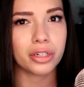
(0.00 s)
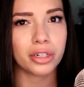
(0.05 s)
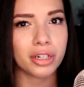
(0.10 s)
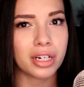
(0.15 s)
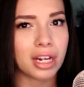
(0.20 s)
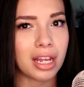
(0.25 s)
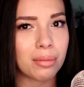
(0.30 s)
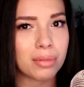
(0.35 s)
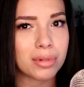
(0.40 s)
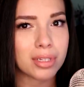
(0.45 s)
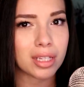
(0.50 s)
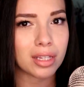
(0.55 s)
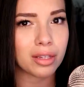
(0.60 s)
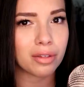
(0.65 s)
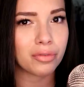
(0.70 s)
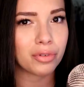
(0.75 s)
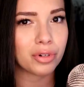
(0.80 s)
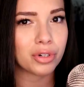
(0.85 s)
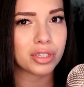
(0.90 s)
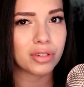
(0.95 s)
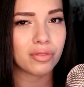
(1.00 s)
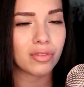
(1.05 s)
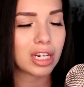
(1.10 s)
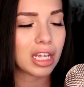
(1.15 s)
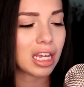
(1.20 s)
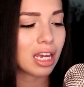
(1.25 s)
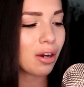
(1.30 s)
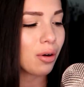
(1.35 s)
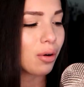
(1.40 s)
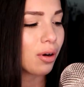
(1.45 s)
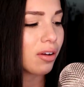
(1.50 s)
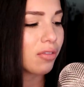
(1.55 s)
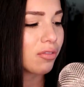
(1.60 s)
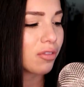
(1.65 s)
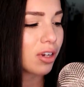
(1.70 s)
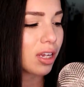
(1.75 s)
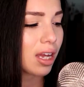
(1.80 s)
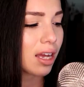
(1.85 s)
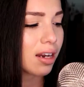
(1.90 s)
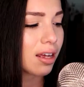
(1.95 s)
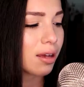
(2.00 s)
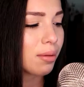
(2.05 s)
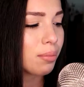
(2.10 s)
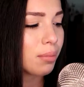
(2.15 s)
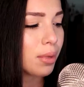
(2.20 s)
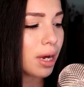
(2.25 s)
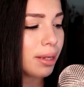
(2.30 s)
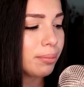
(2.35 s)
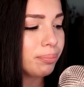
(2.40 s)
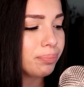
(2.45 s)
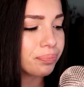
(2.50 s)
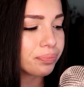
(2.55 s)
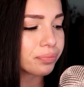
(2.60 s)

Her name is in the first video, I forget it, but